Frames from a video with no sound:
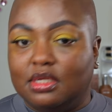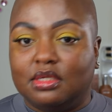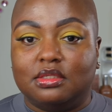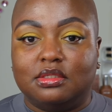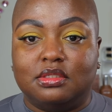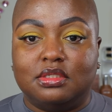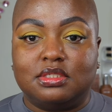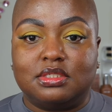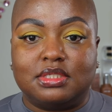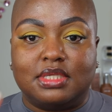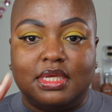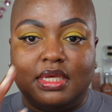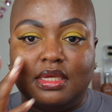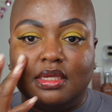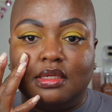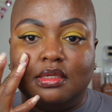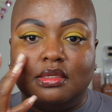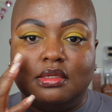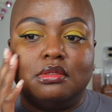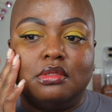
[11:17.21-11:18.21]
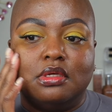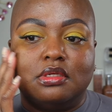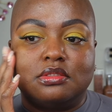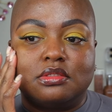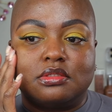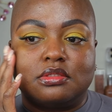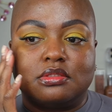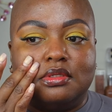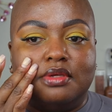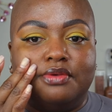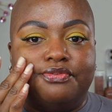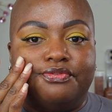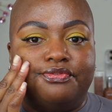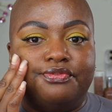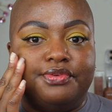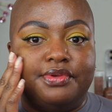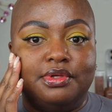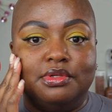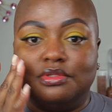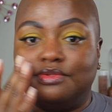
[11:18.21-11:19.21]
The skin looks, it
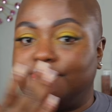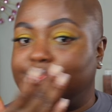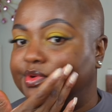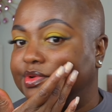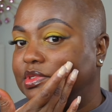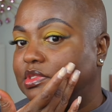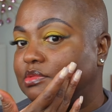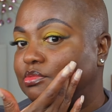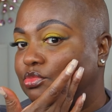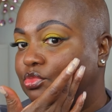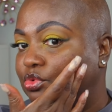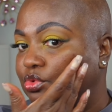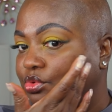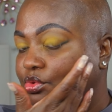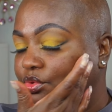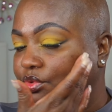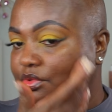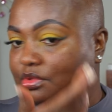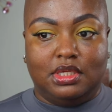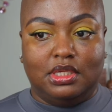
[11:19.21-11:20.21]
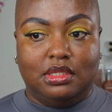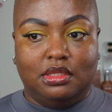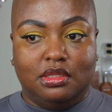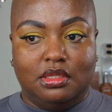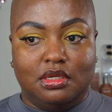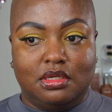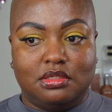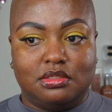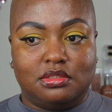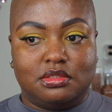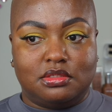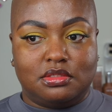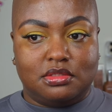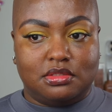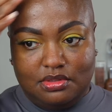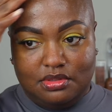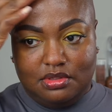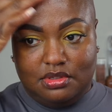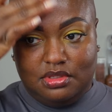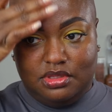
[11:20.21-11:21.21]
feels very smooth. It looks
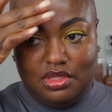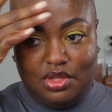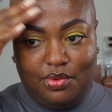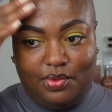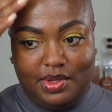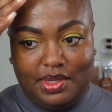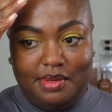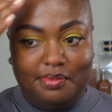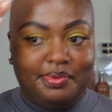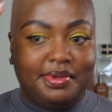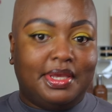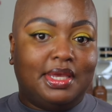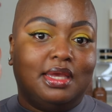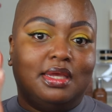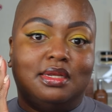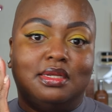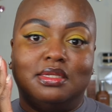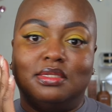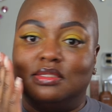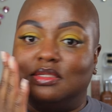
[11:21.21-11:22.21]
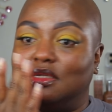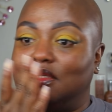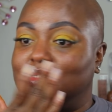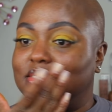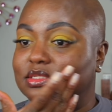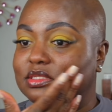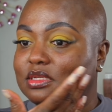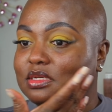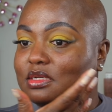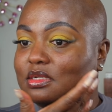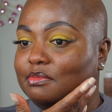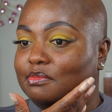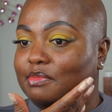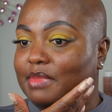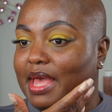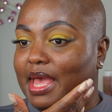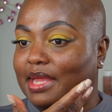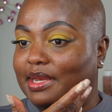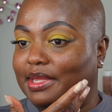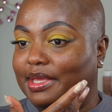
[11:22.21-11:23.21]
glowy up here, and it does look
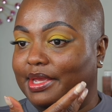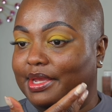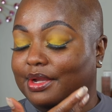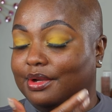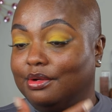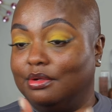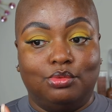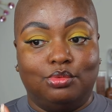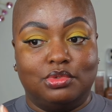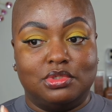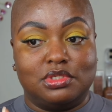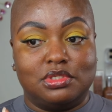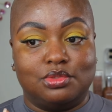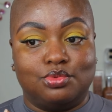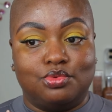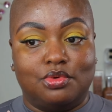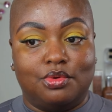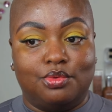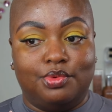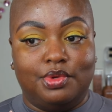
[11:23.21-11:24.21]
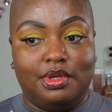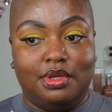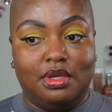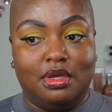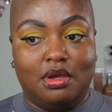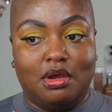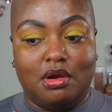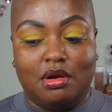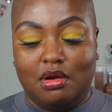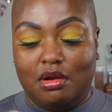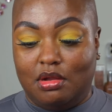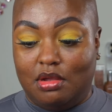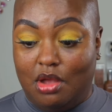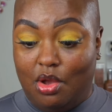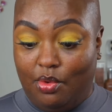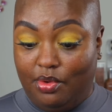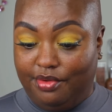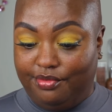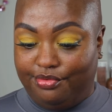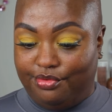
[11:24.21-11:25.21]
matte here, which is what we are
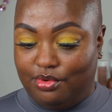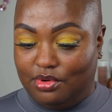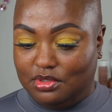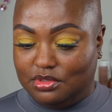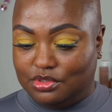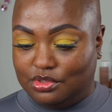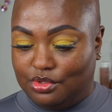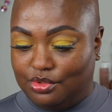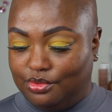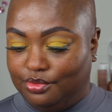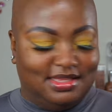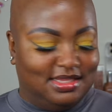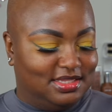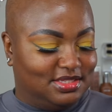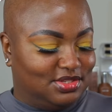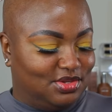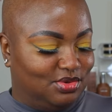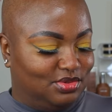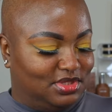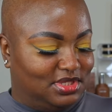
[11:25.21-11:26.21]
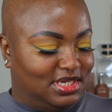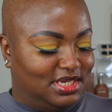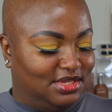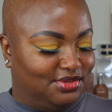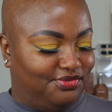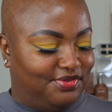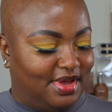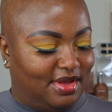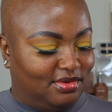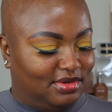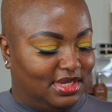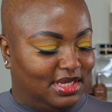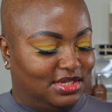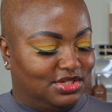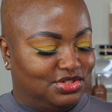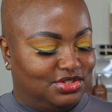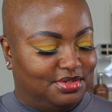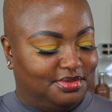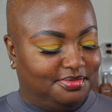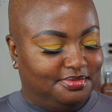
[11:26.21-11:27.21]
going for. So let's go to this
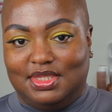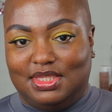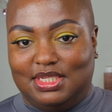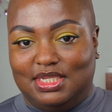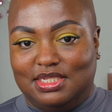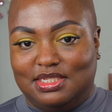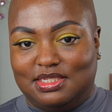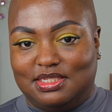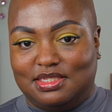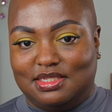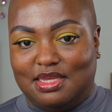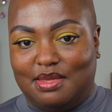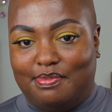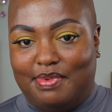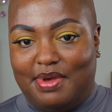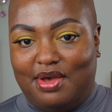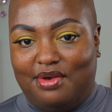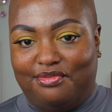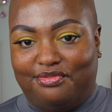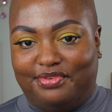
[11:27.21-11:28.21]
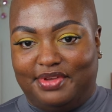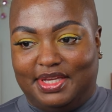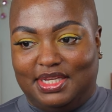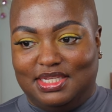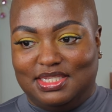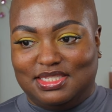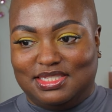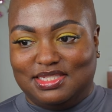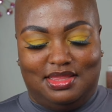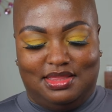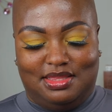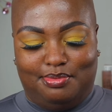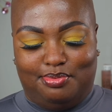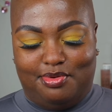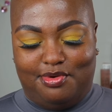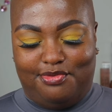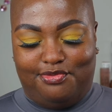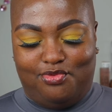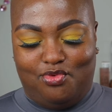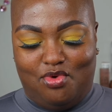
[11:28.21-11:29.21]
foundation, this About Face The
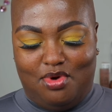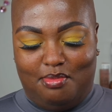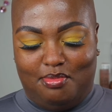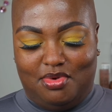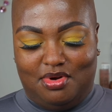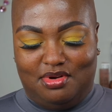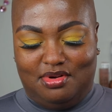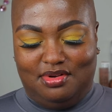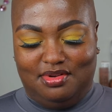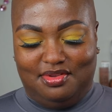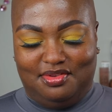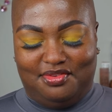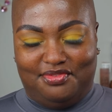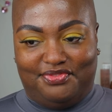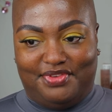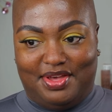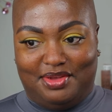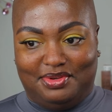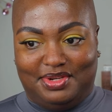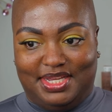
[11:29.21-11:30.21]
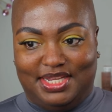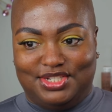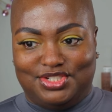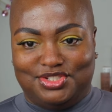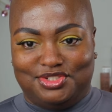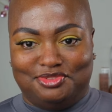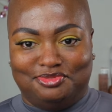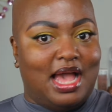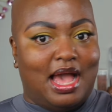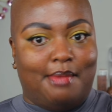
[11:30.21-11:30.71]
Performer Foundation.